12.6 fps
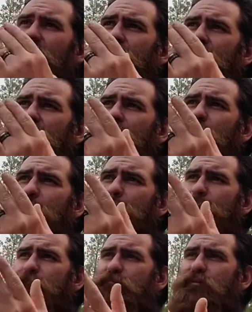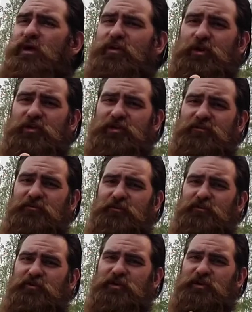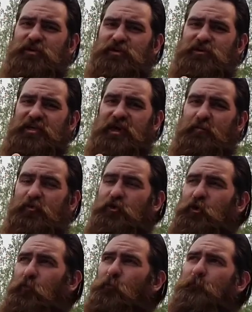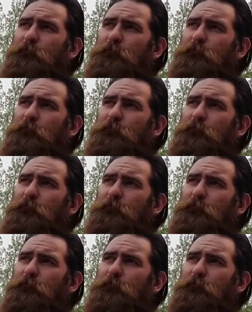I looked into their shampoo,